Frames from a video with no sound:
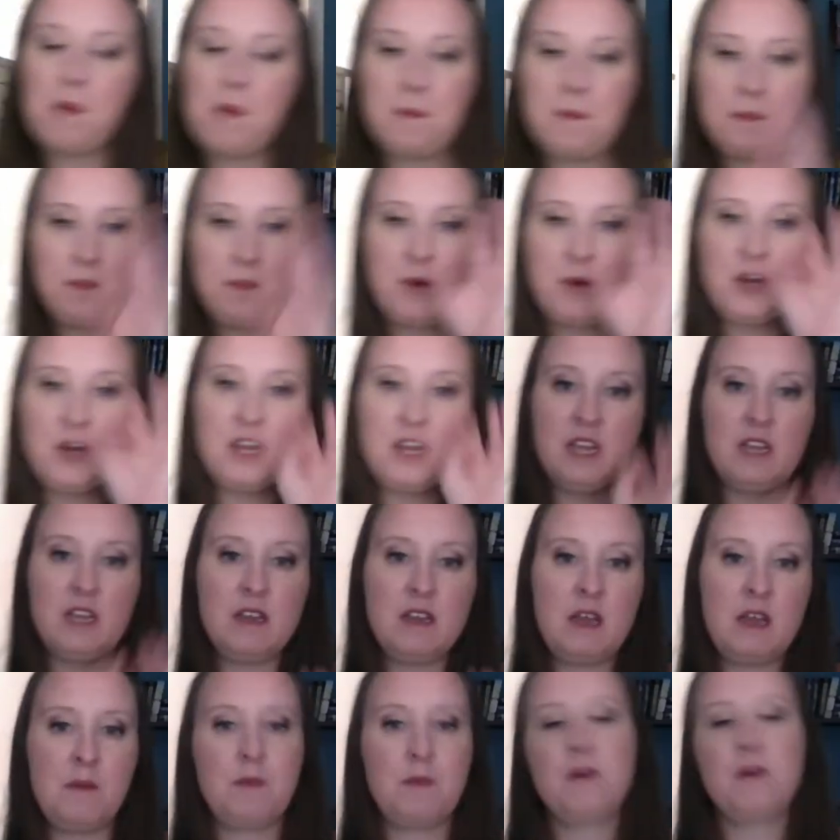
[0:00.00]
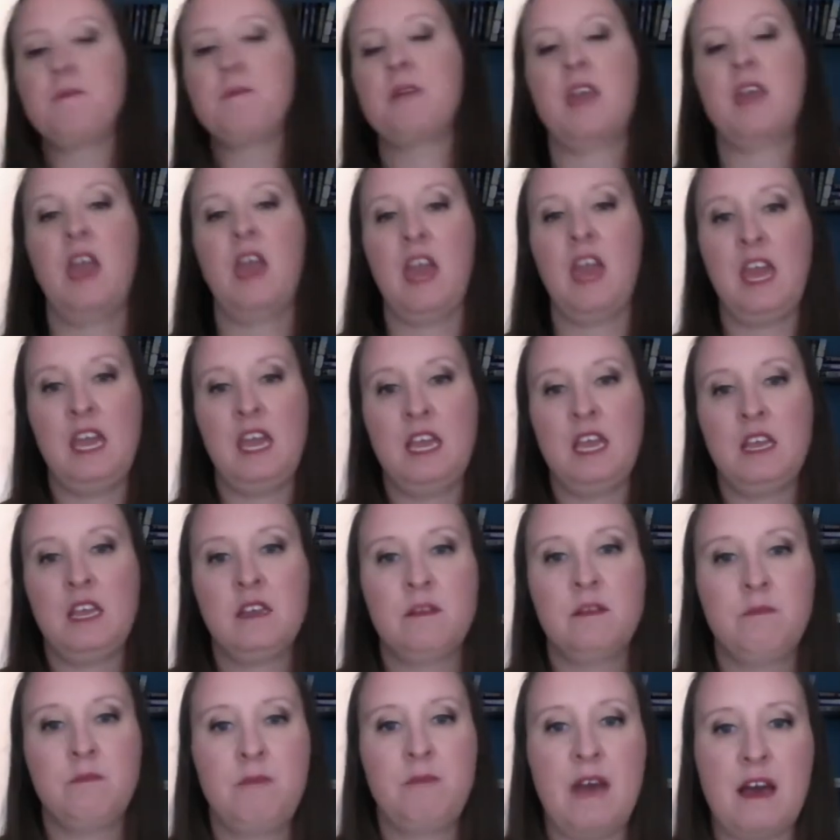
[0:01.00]
put my Haid
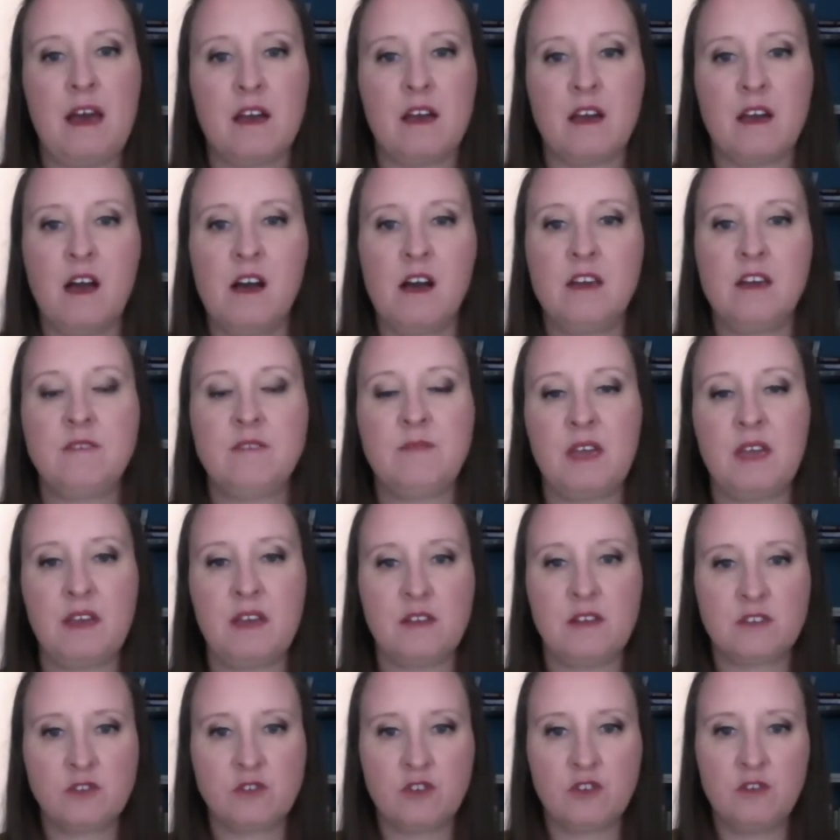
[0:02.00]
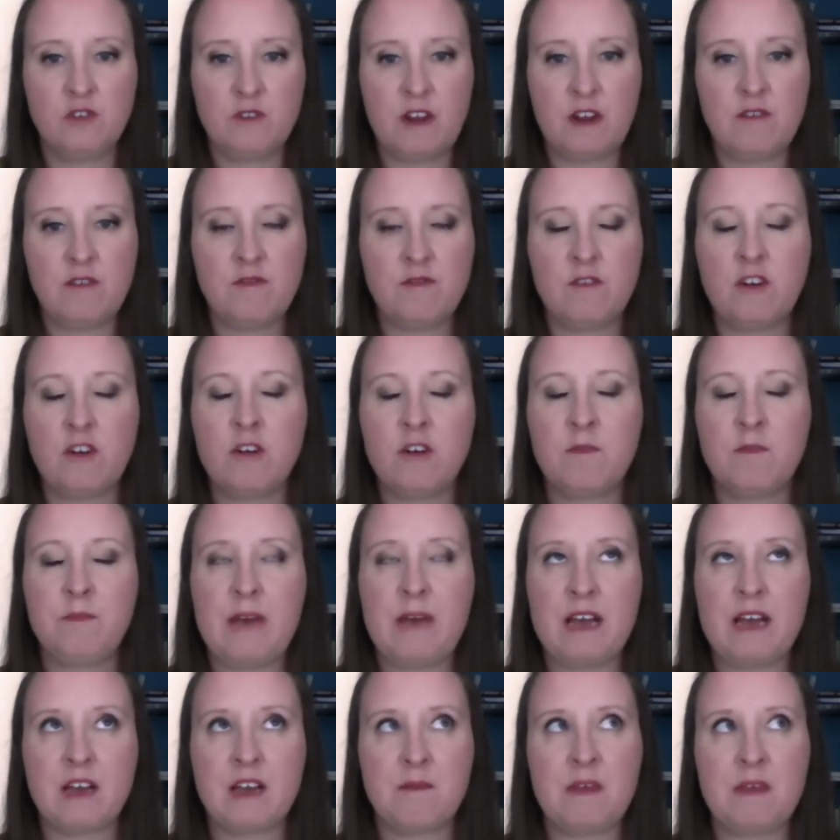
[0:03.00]
back on my scroll rod, or
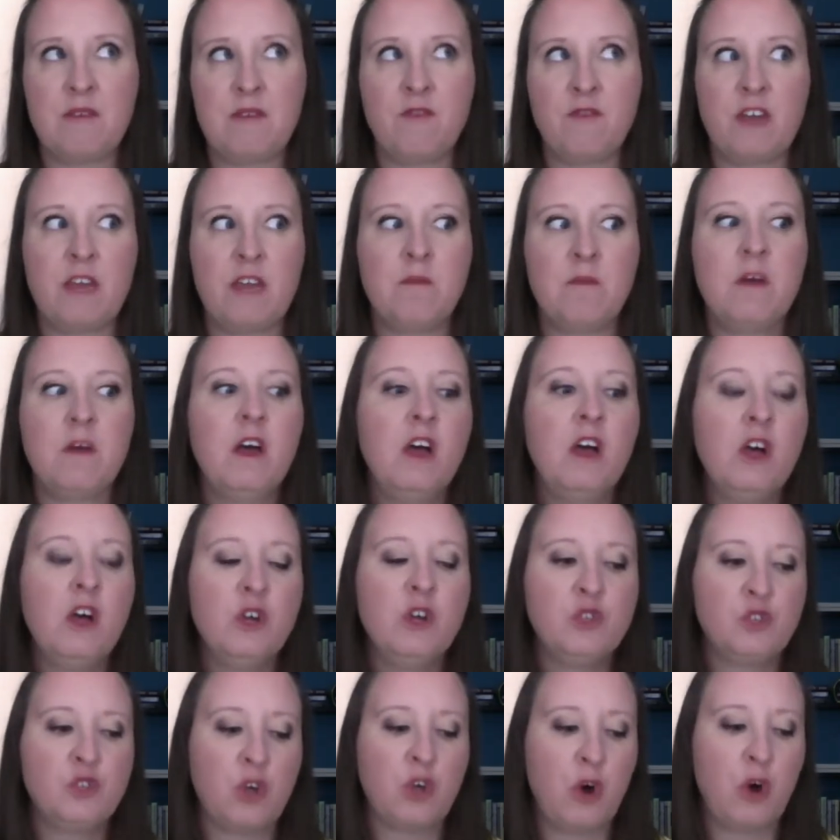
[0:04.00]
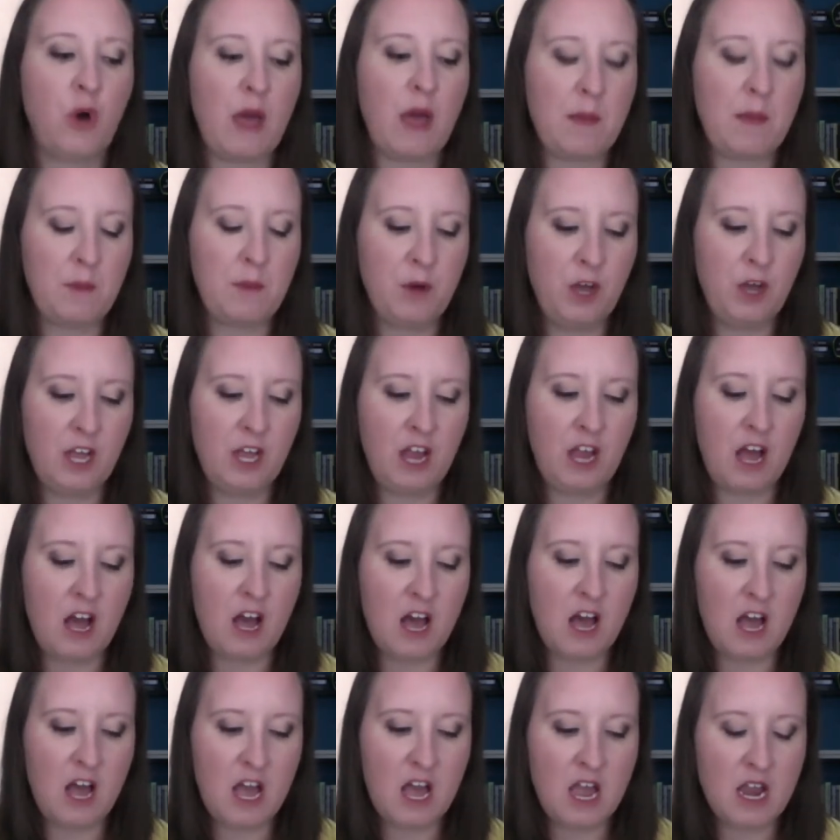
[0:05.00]
back on my frame. So I put
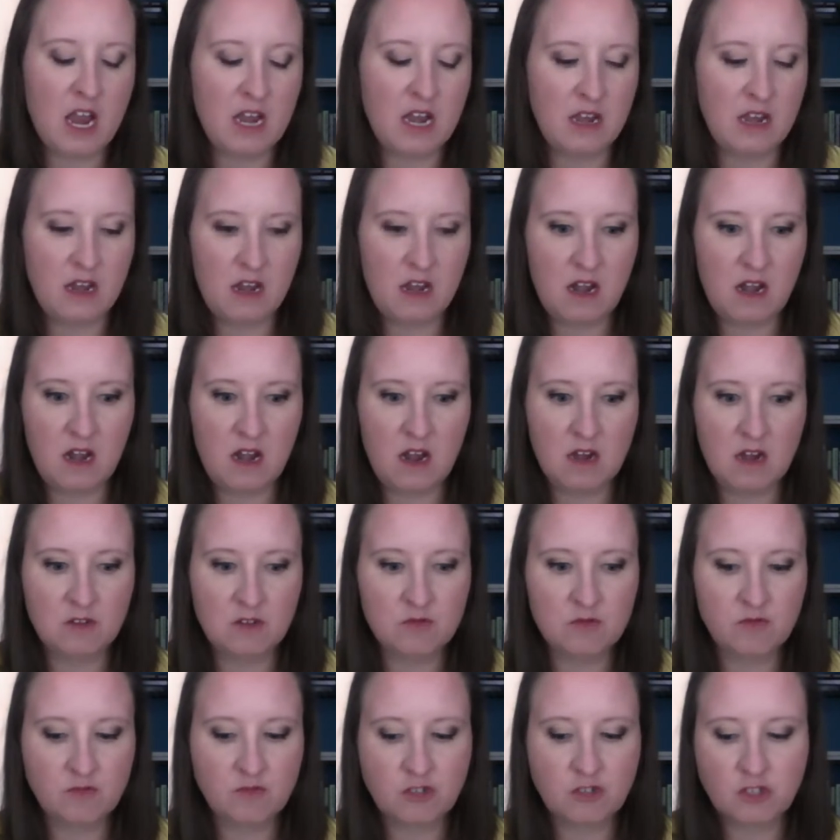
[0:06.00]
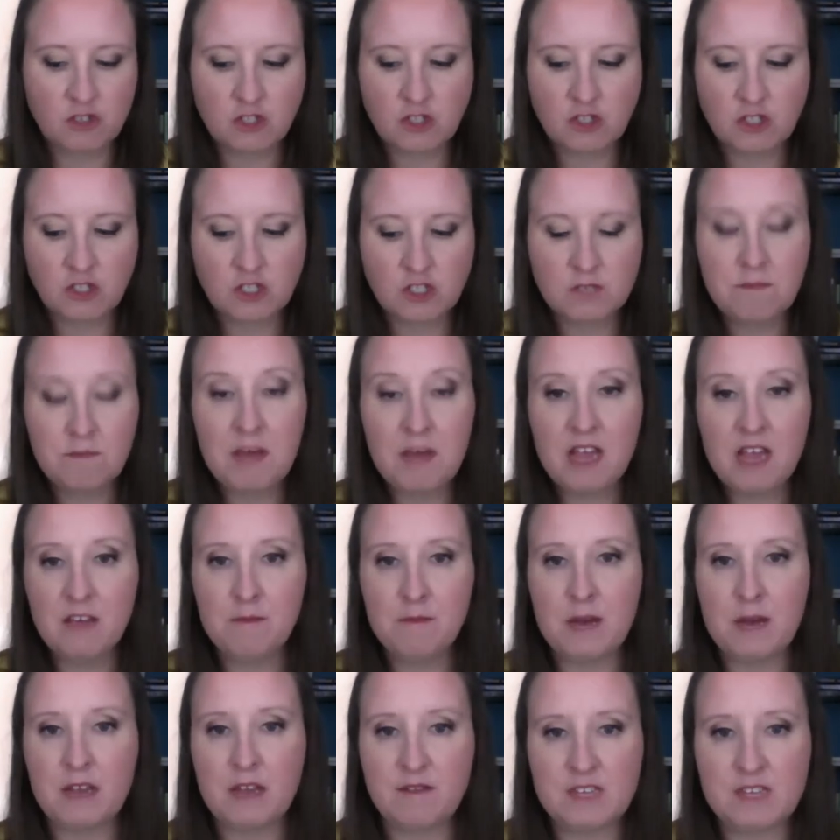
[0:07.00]
on Bella
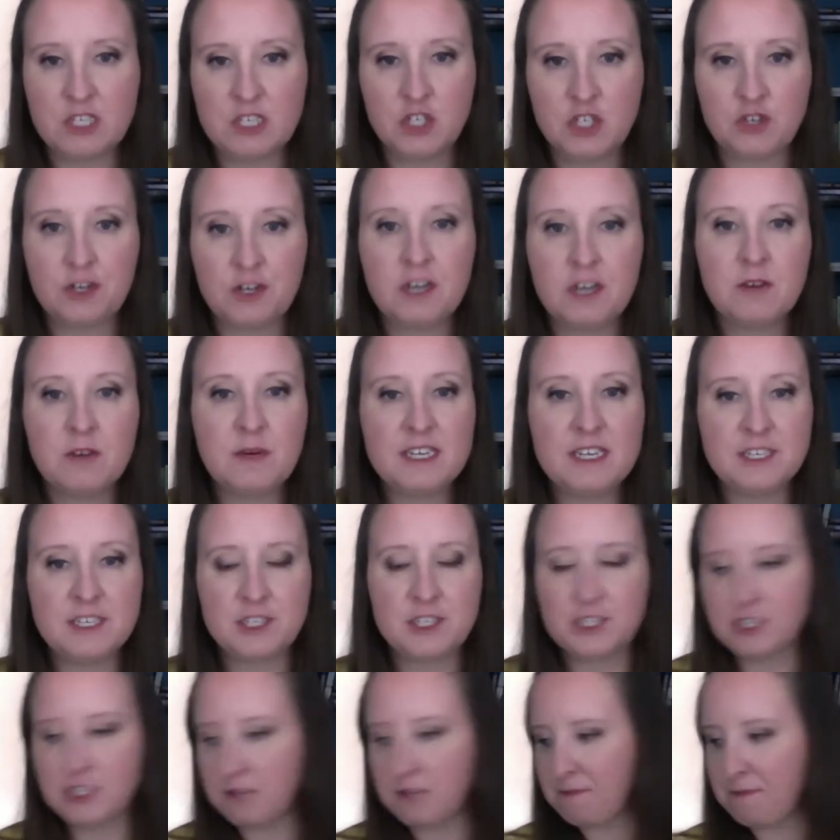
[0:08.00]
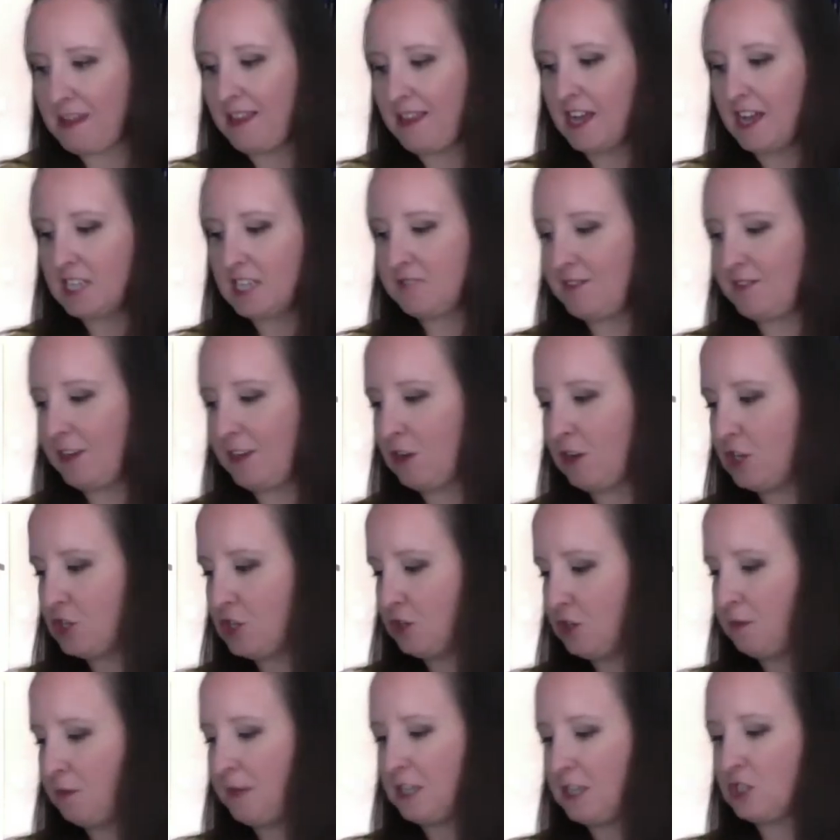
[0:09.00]
Bonaventure, which in my last video I
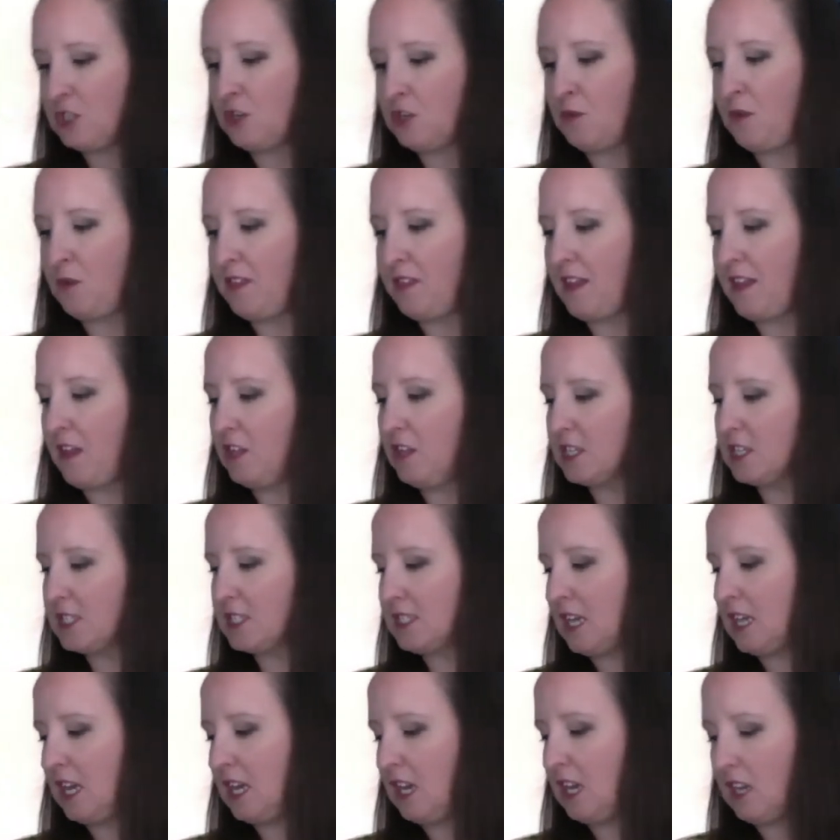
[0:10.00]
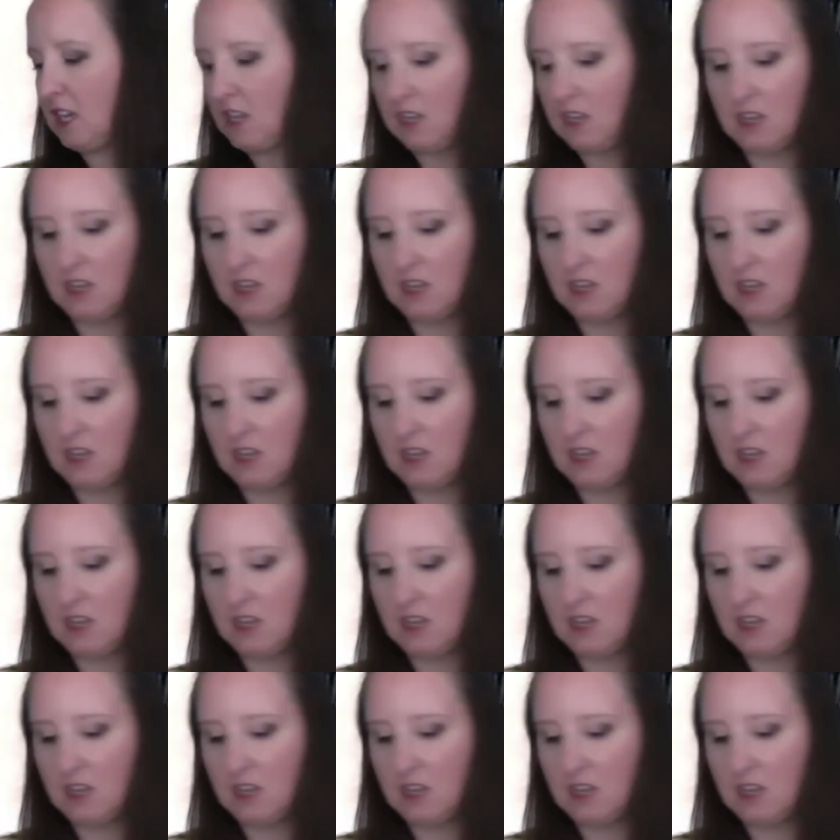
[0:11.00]
showed a picture of what that looks like.